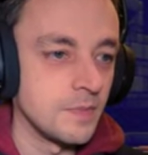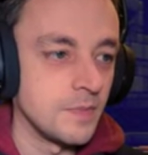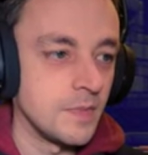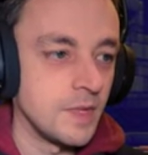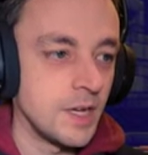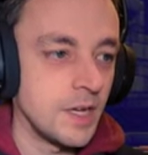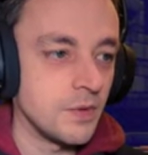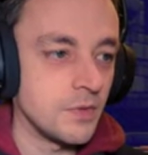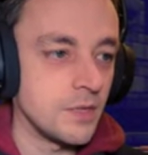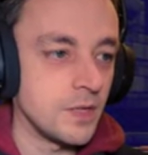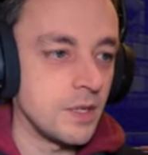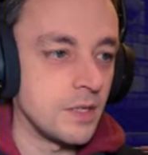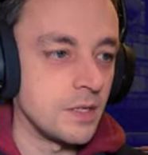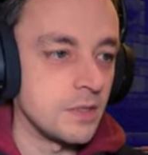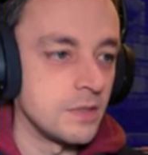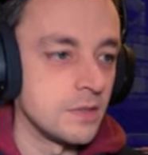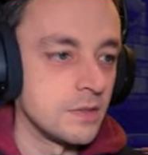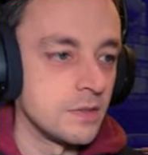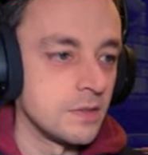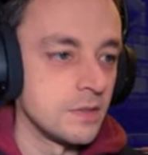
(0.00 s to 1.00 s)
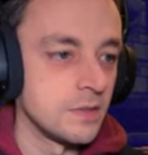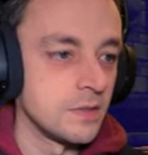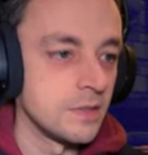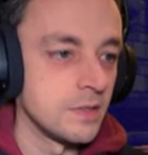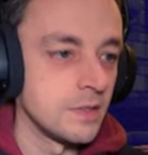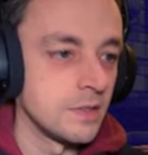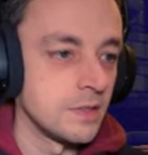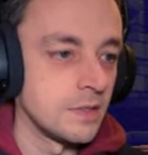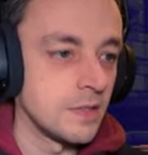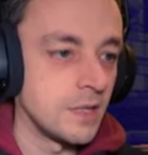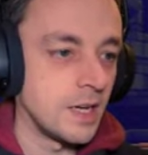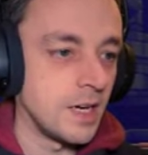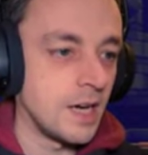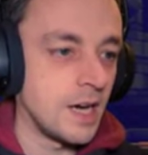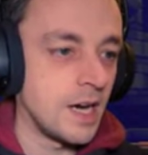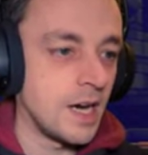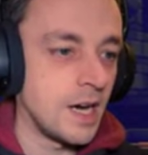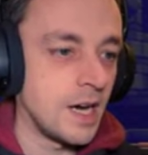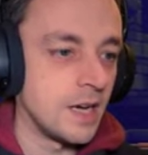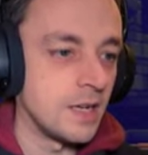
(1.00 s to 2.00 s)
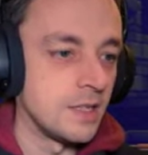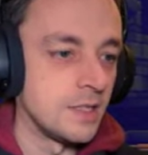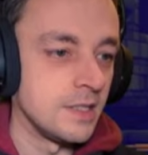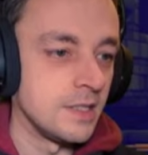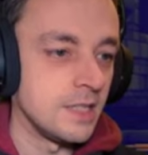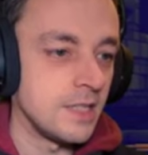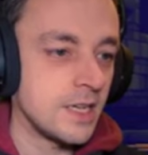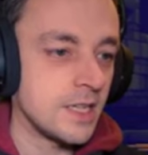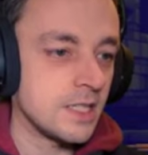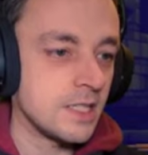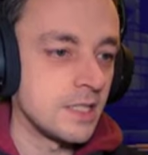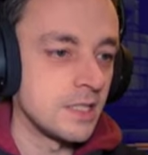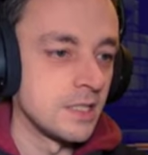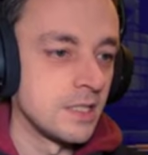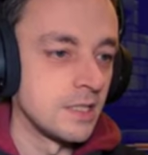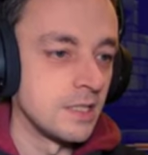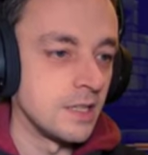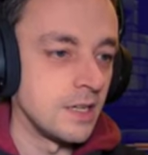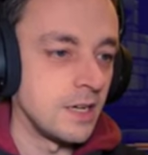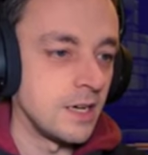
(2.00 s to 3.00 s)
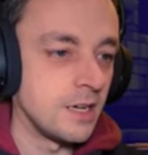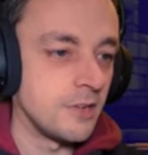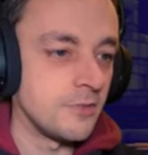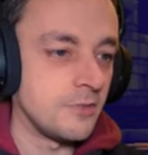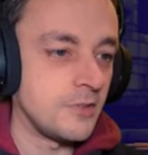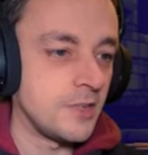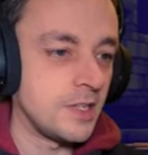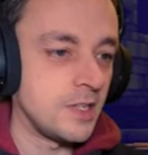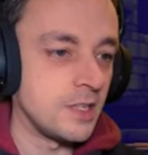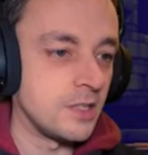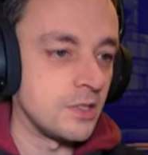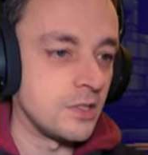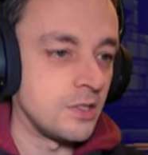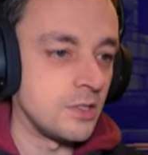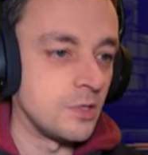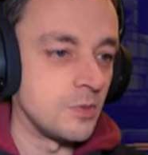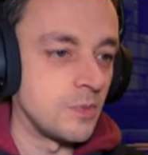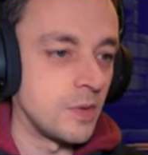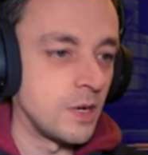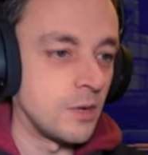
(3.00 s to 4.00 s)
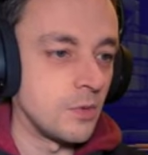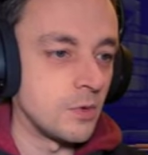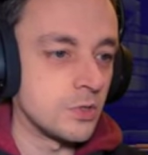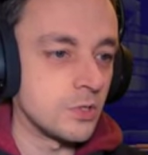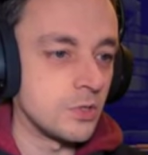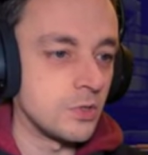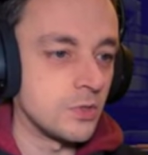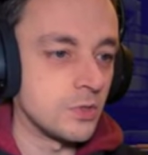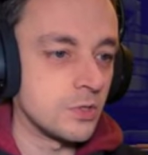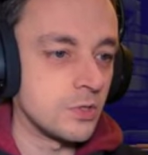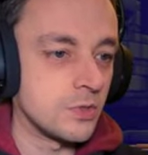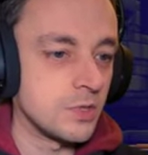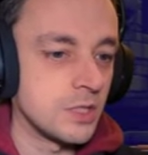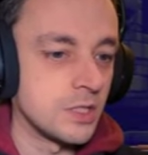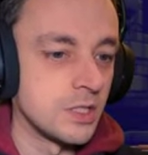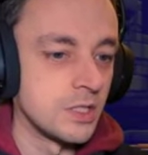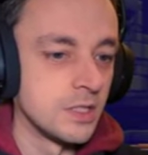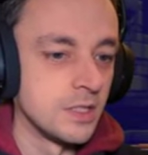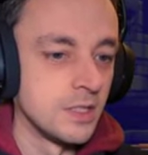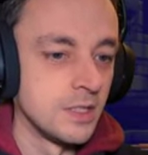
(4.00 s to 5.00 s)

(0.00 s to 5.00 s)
Now then, Aha! Yes, I had a feeling that you might want to talk to us.